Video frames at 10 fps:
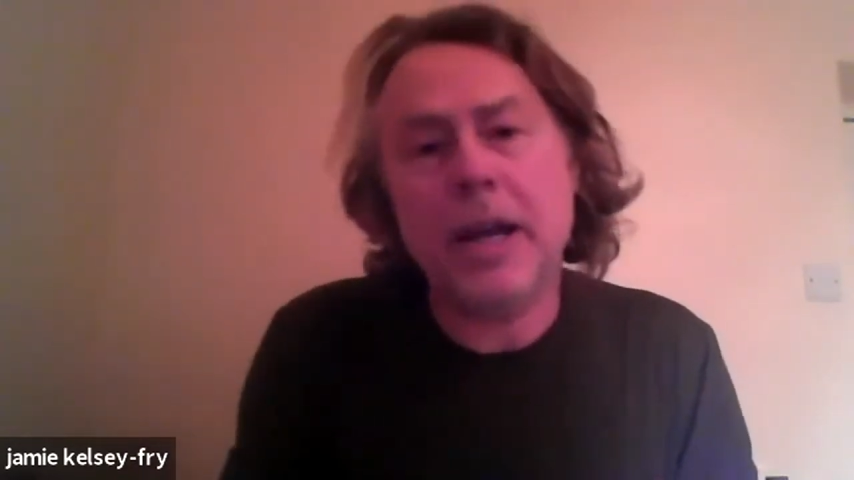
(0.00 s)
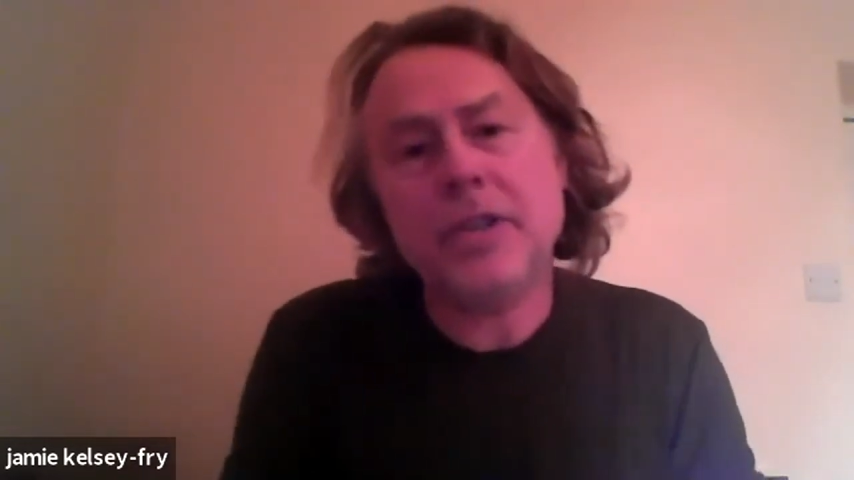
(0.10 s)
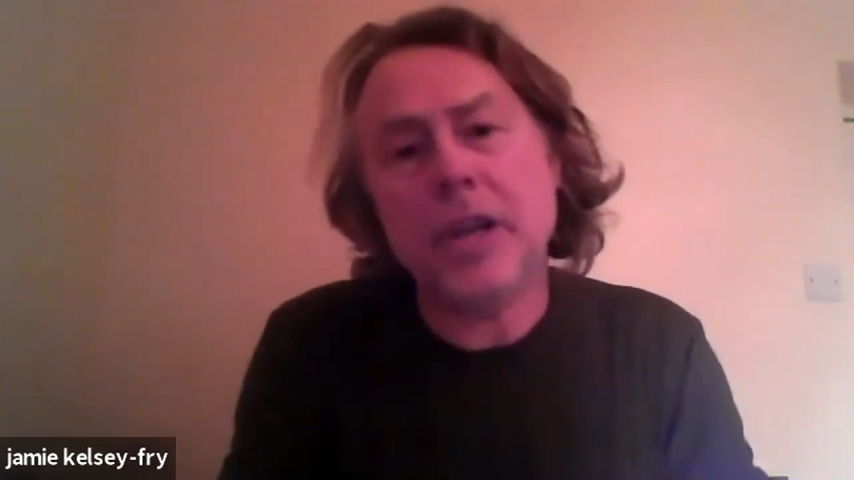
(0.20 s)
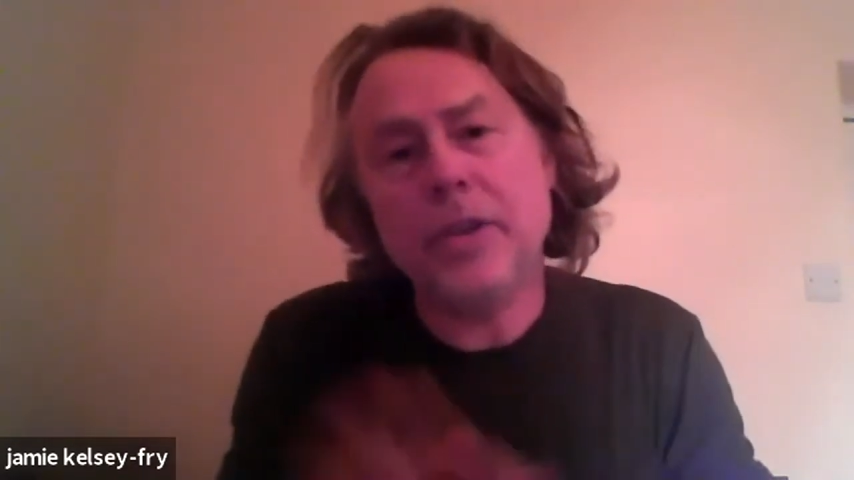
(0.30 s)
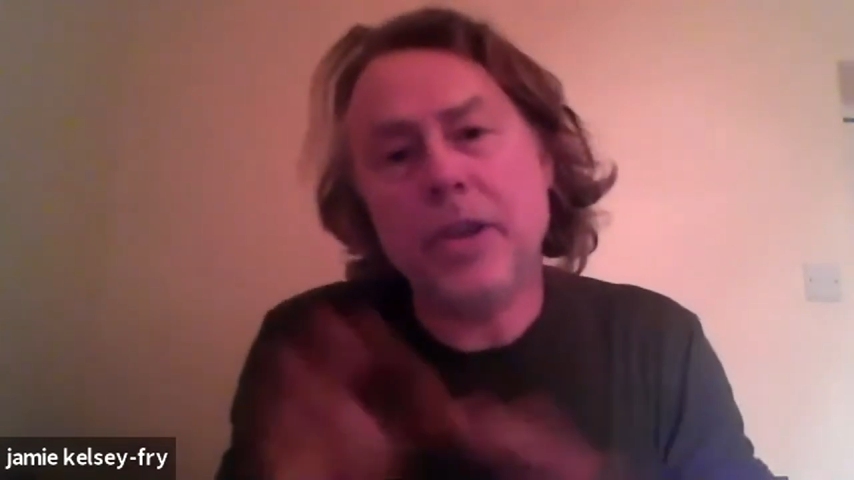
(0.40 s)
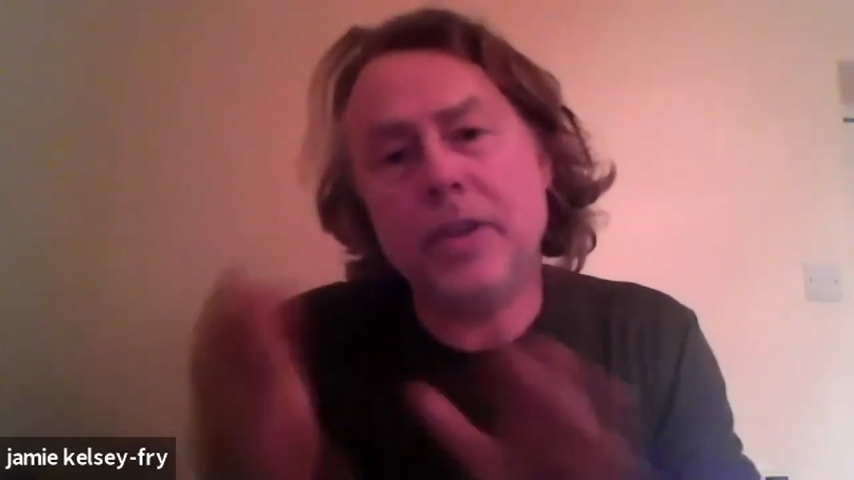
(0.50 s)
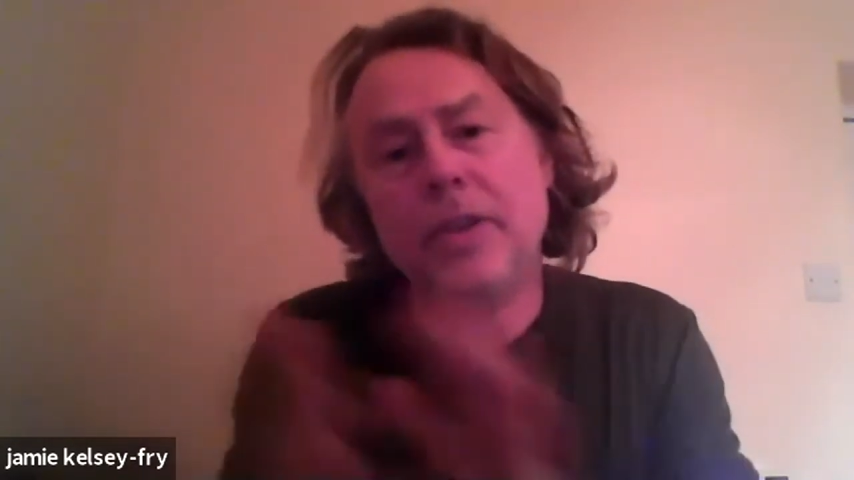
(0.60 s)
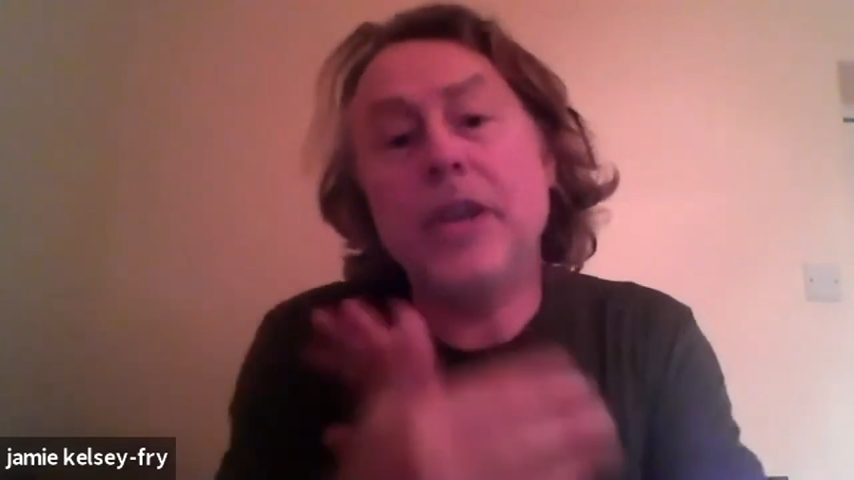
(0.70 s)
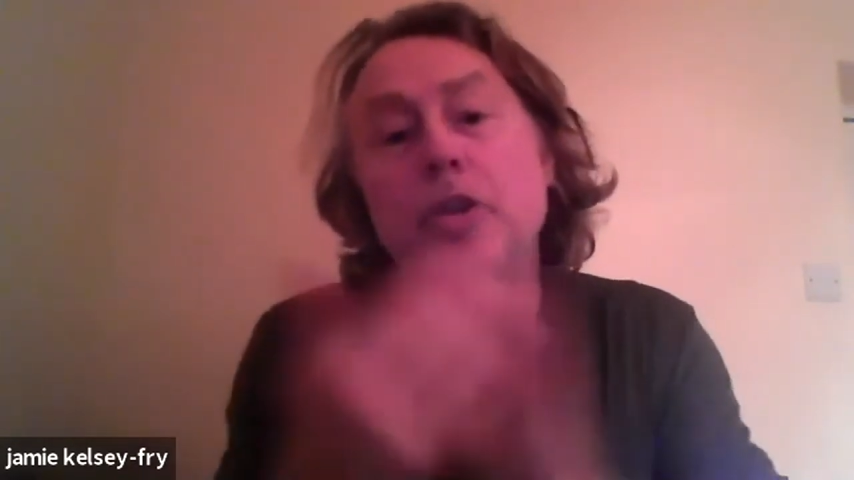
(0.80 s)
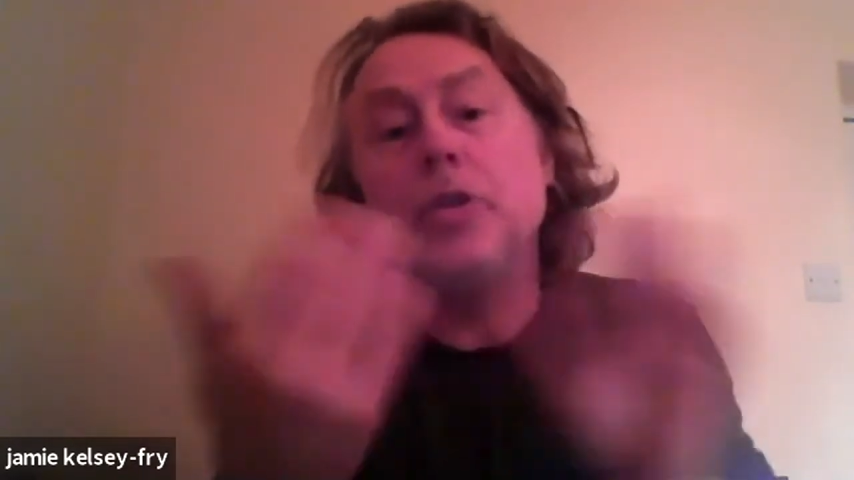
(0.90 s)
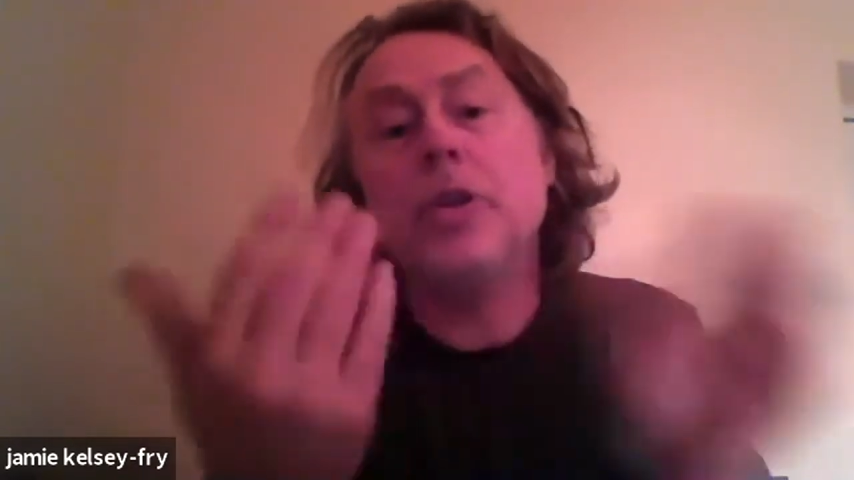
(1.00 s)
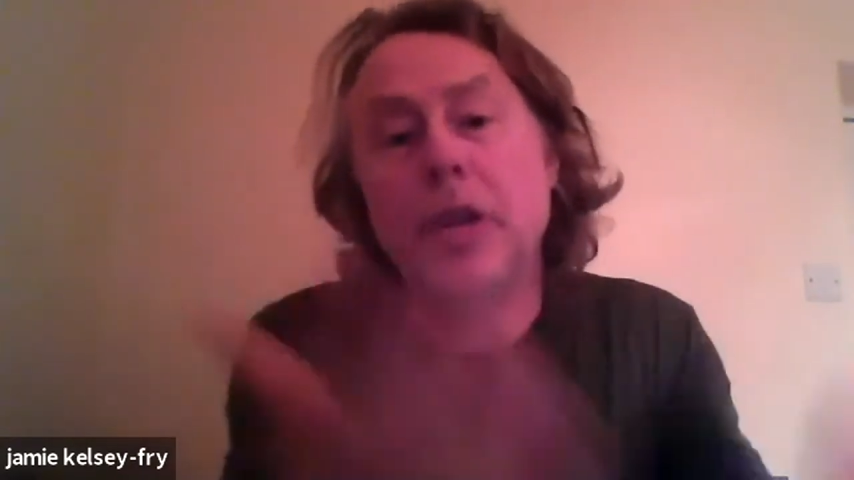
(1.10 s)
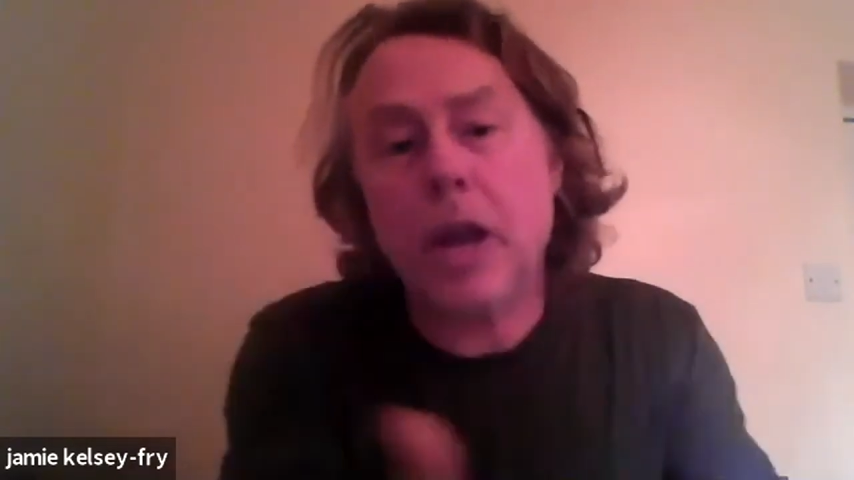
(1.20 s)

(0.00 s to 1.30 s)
so that then you can go